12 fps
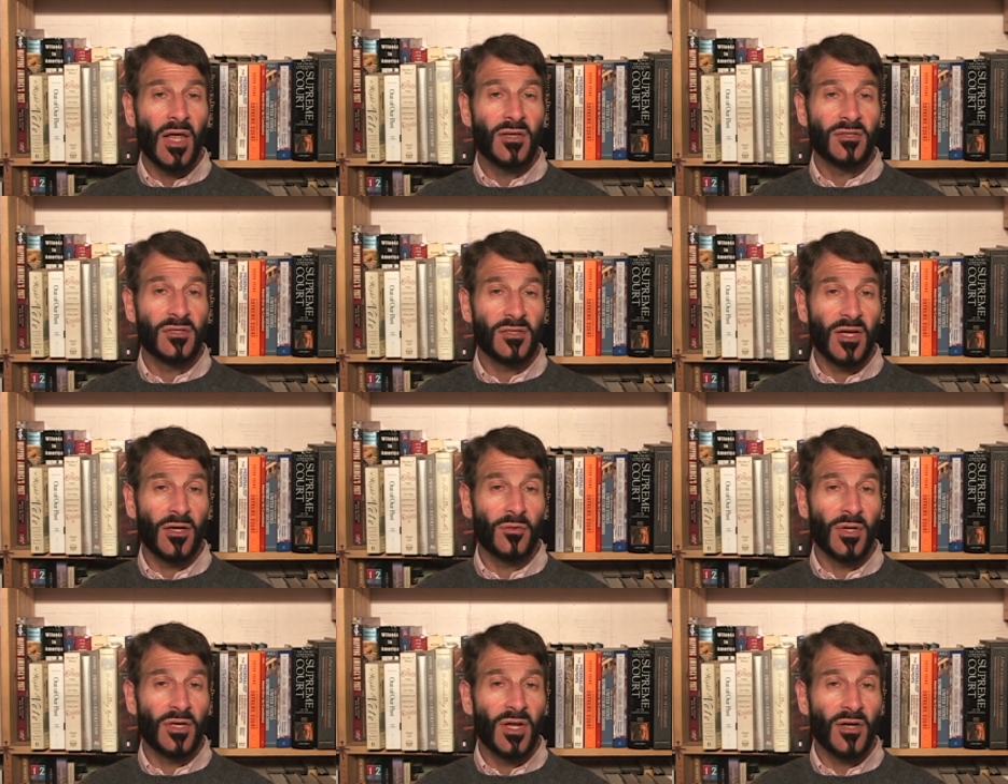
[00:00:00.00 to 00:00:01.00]
as in scale
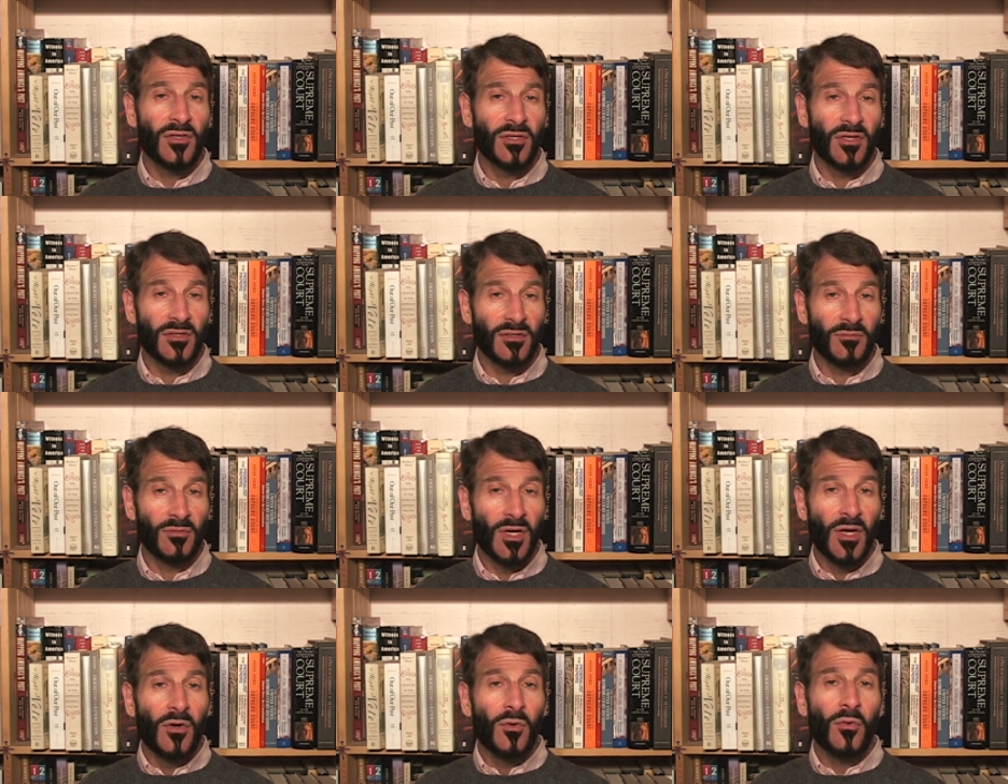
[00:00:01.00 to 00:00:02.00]
reductionism,
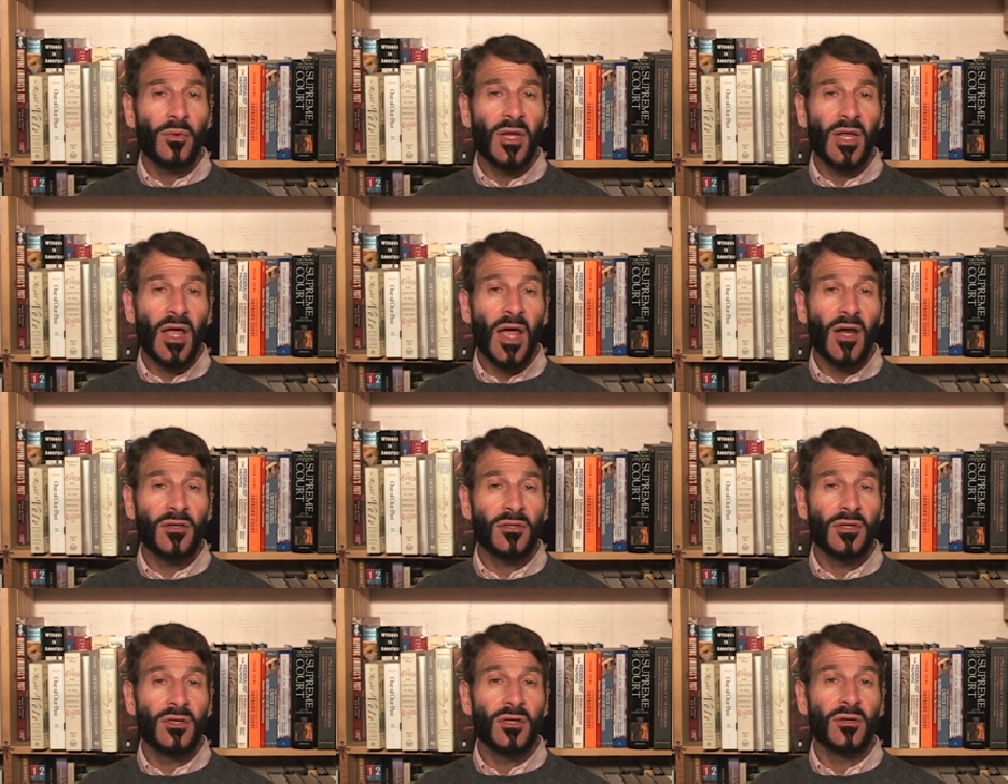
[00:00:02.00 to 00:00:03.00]
what we
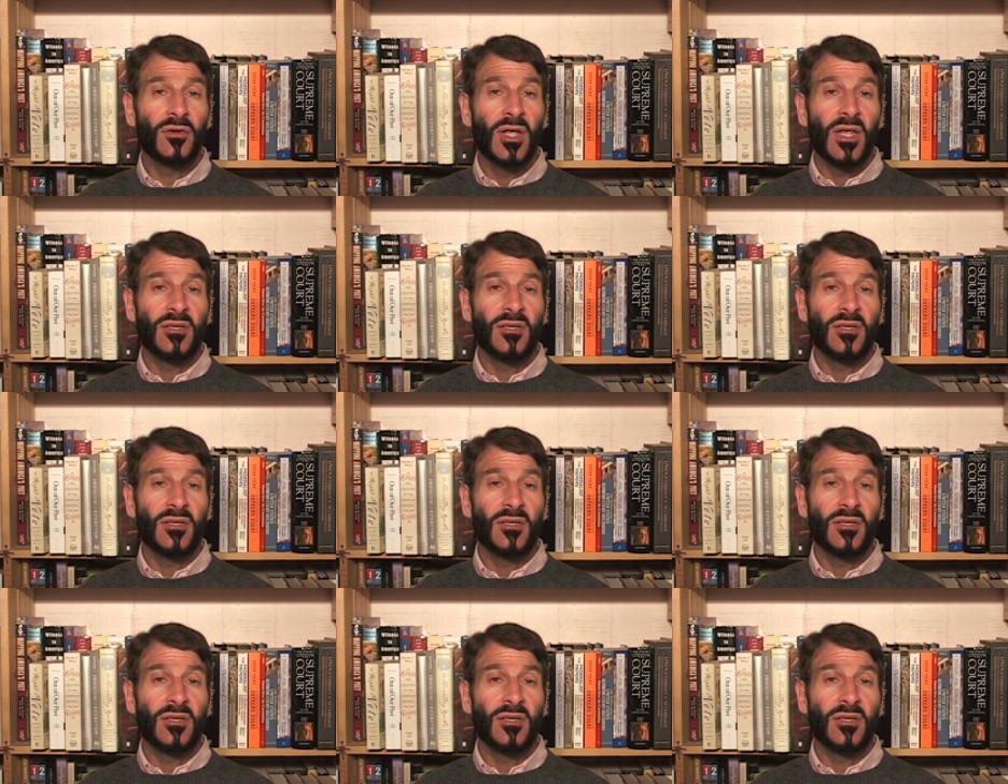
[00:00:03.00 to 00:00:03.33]
actually do